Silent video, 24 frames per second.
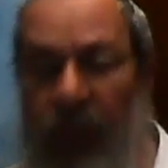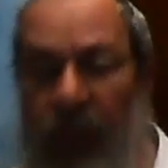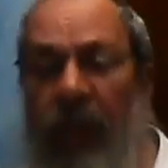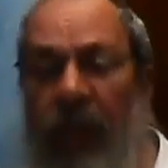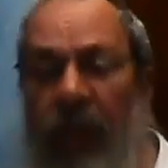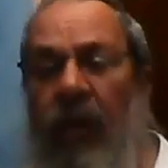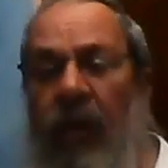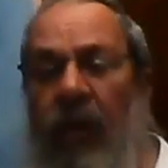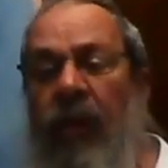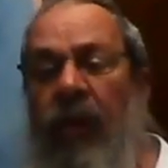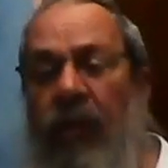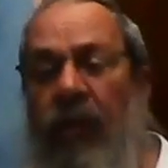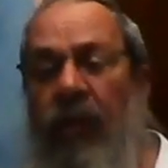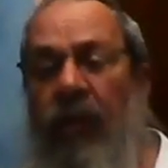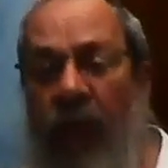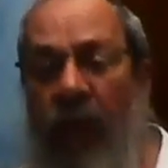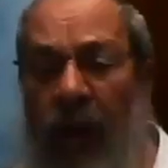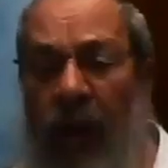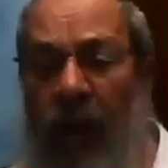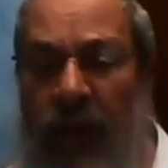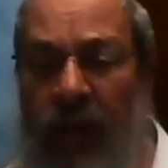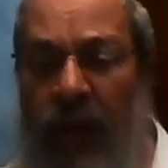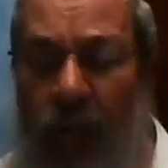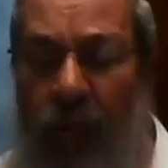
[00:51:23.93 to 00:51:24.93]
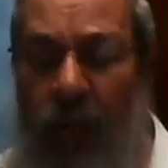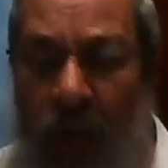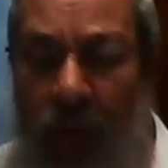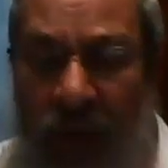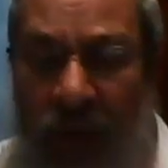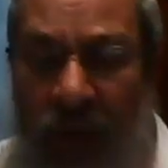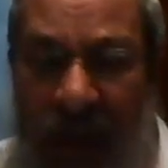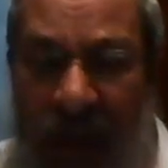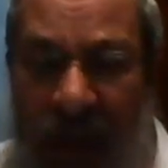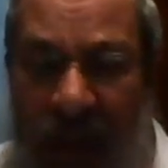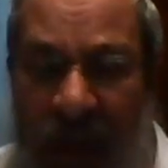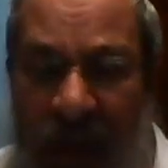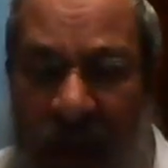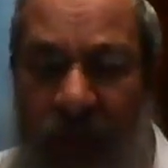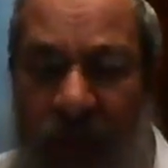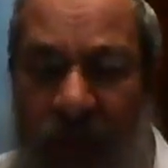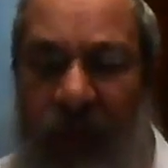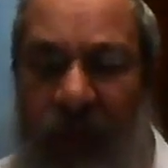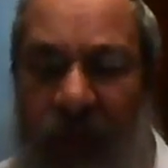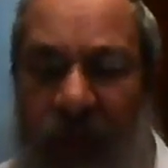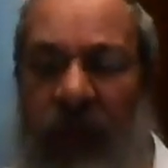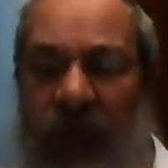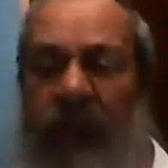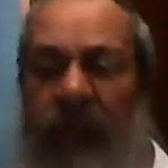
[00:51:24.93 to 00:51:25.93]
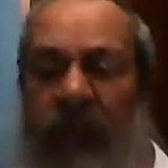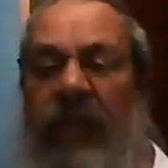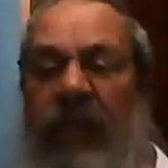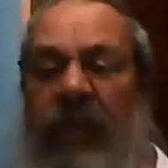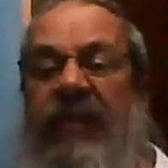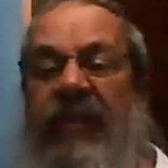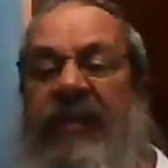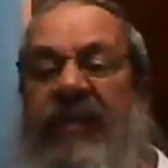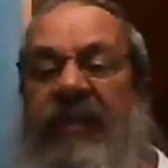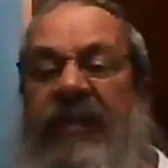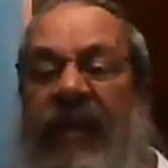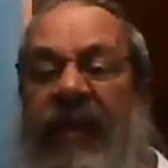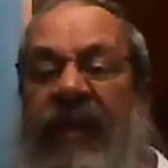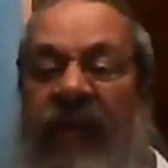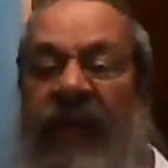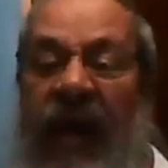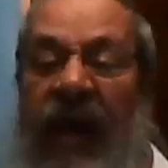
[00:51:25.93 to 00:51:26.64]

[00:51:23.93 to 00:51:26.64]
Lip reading: And God called out to them and said,